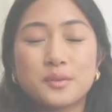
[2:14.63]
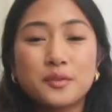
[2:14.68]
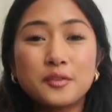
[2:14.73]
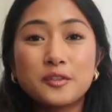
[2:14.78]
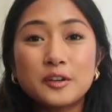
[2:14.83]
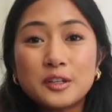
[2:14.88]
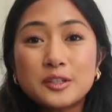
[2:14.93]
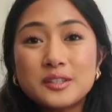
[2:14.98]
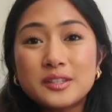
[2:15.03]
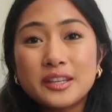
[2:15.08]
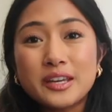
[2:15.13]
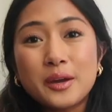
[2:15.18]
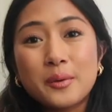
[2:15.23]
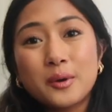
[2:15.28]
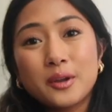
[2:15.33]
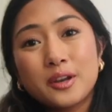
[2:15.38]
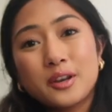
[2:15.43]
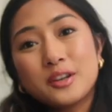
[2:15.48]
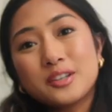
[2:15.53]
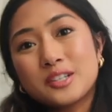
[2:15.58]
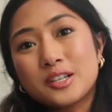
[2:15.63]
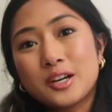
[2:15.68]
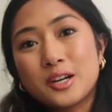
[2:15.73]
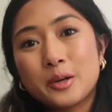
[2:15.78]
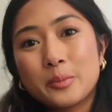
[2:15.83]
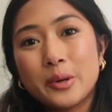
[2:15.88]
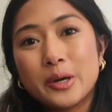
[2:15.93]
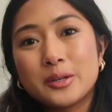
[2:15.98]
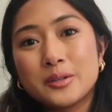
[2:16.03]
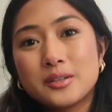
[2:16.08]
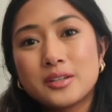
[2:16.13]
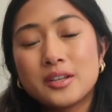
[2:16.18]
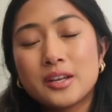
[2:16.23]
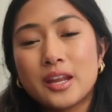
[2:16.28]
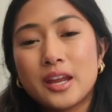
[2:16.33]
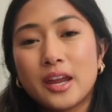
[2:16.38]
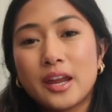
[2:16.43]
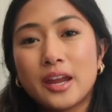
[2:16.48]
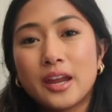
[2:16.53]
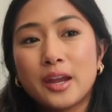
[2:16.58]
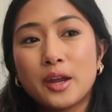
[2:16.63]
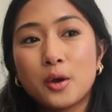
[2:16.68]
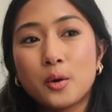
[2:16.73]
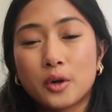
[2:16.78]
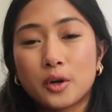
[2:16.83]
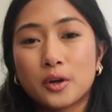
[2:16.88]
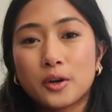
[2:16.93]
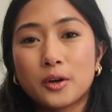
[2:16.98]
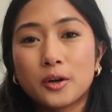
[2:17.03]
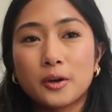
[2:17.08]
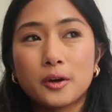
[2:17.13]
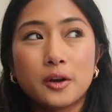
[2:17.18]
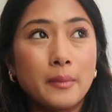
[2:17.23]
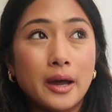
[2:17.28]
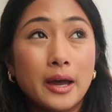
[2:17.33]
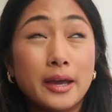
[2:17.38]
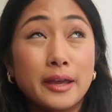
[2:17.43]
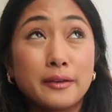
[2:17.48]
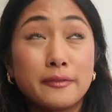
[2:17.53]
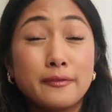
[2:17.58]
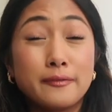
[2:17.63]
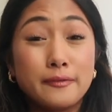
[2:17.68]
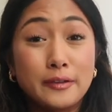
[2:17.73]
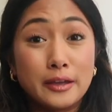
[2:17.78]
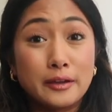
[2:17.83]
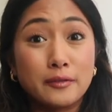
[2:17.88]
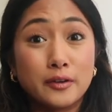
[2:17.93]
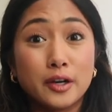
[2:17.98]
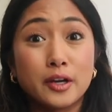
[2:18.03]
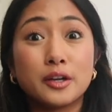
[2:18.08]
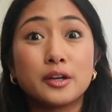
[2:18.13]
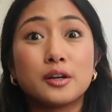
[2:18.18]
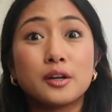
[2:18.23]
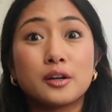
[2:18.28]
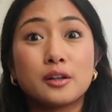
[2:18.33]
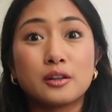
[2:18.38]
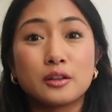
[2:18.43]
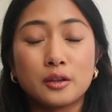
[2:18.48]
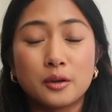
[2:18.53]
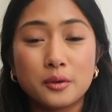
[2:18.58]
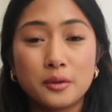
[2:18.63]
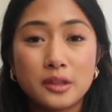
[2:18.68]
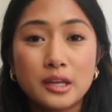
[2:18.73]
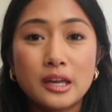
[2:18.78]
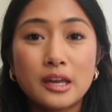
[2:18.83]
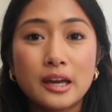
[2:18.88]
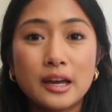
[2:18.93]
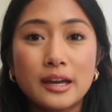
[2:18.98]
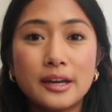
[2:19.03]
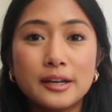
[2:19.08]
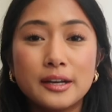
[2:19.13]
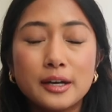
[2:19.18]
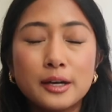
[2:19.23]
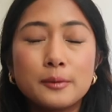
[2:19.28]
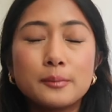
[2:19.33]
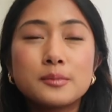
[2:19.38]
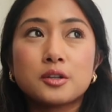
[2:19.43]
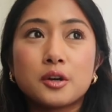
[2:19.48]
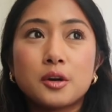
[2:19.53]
the first thing I wanted to talk about today were my favorite clothing items.